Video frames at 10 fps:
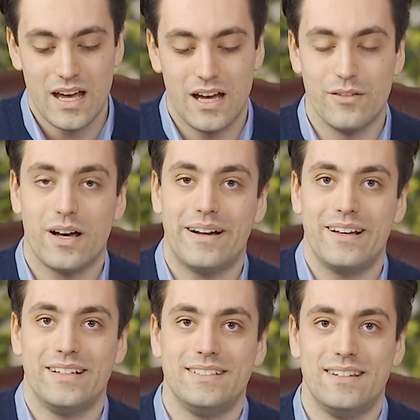have
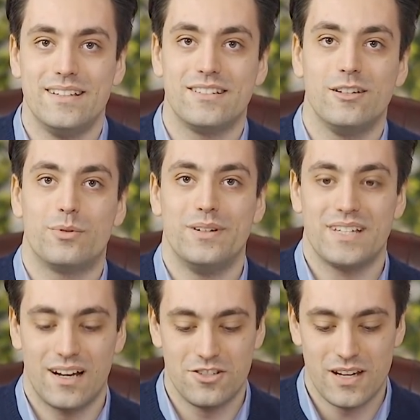highlighted that
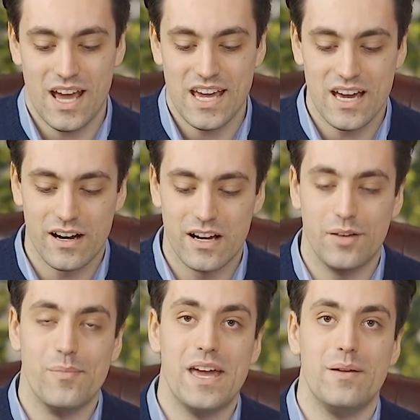superintelligent AI
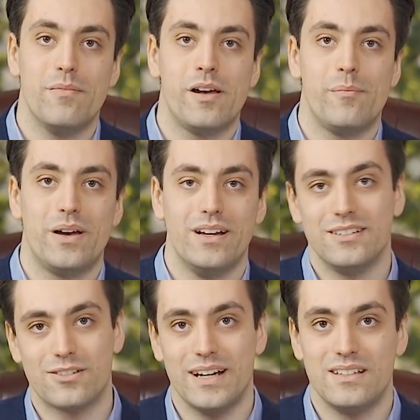may pose
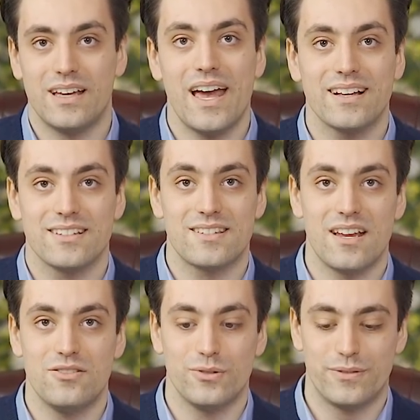a greater
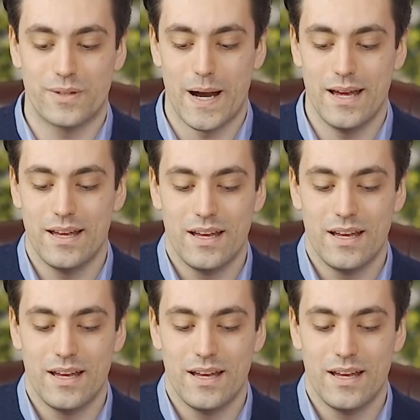existential threat